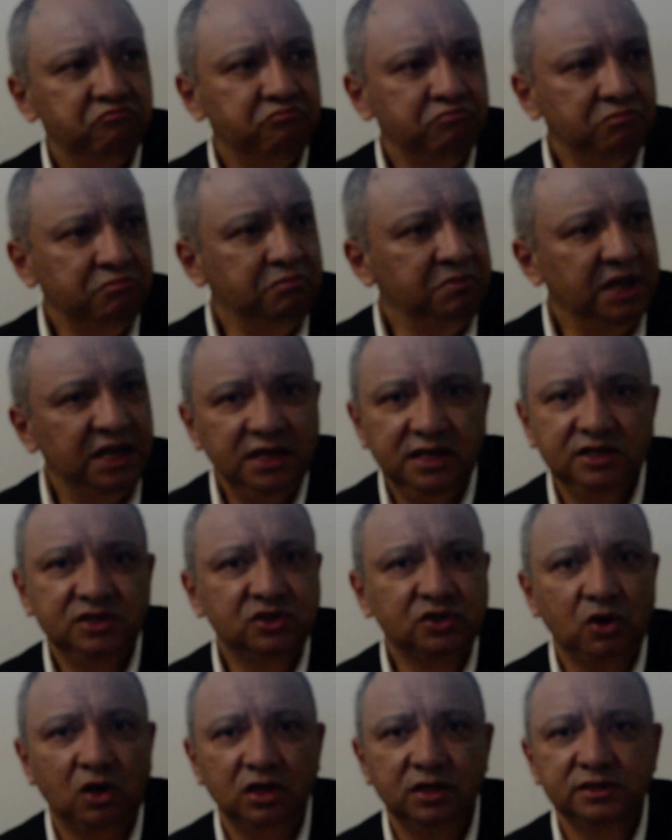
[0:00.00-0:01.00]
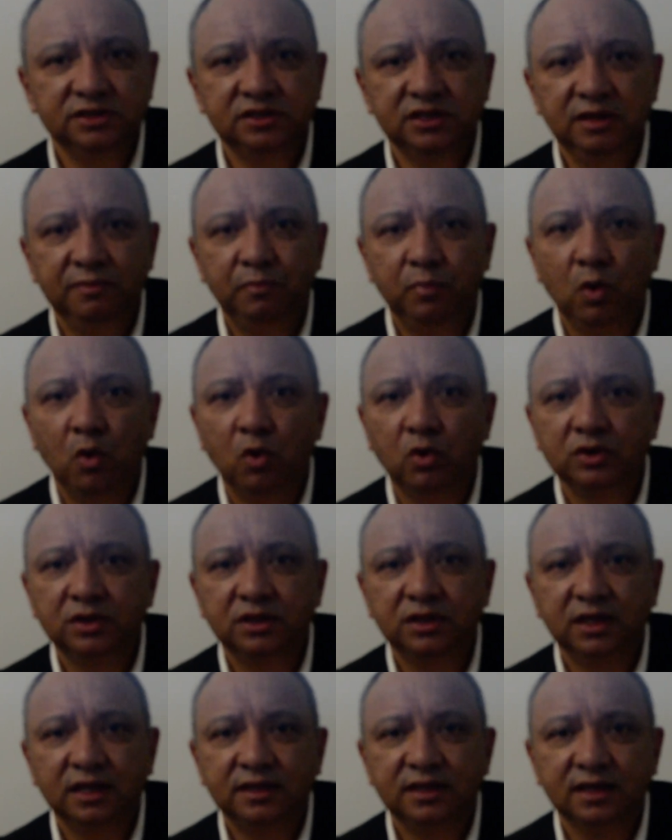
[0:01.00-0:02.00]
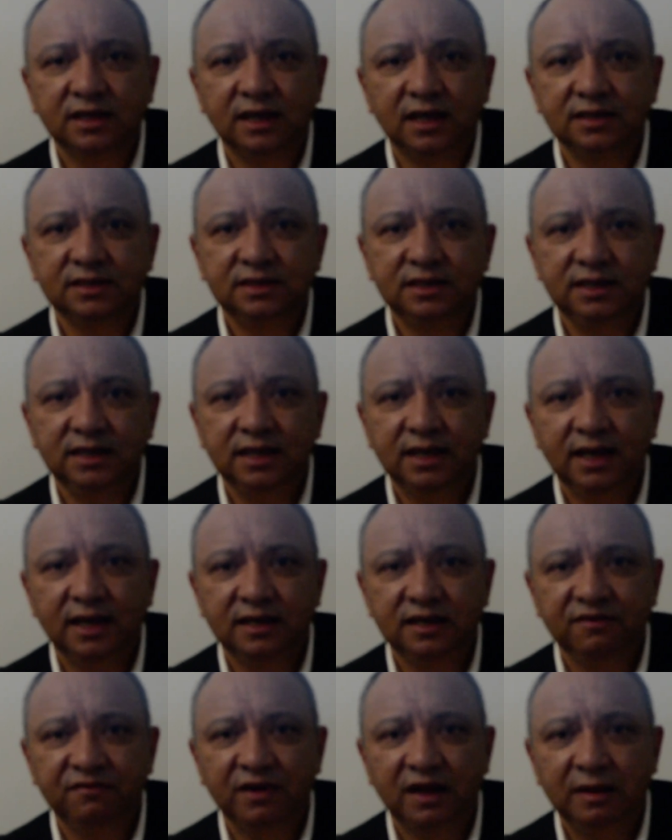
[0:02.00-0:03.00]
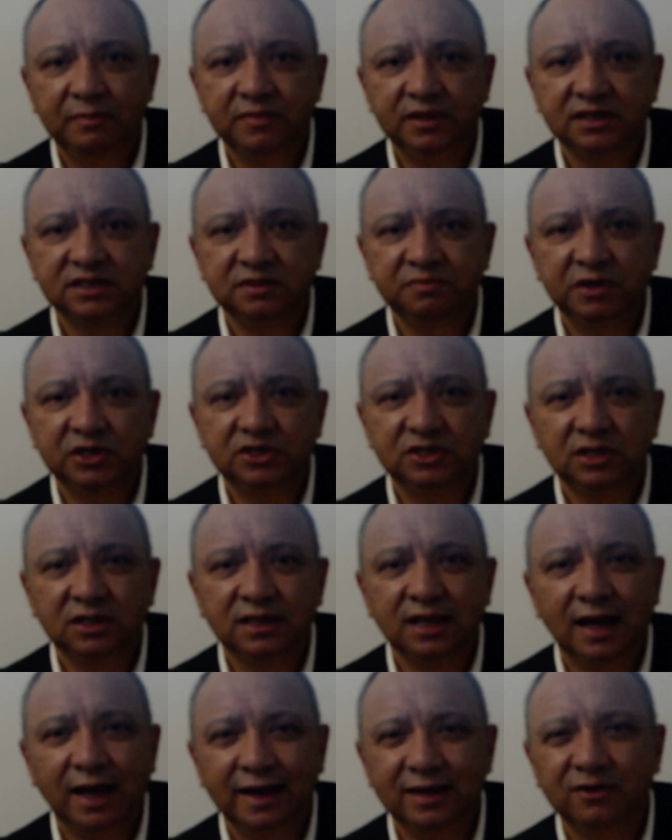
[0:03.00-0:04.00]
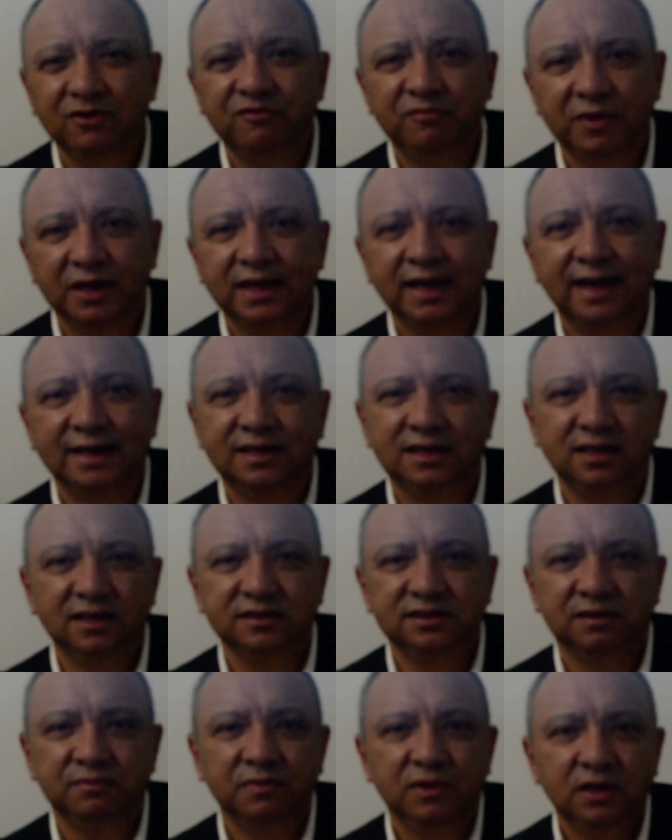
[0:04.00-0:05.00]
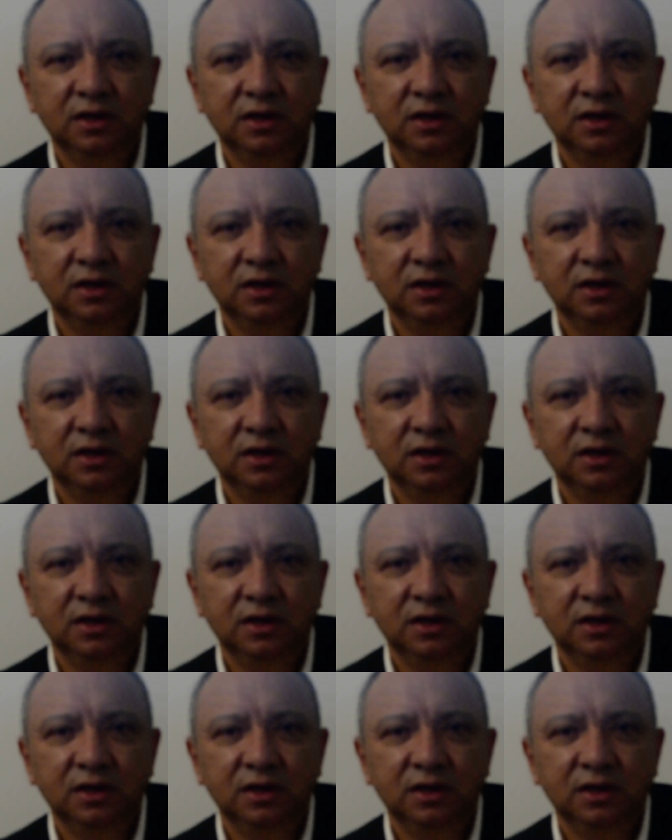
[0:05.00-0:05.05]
Many scholars report that the country had developed a special kind of mercantilism,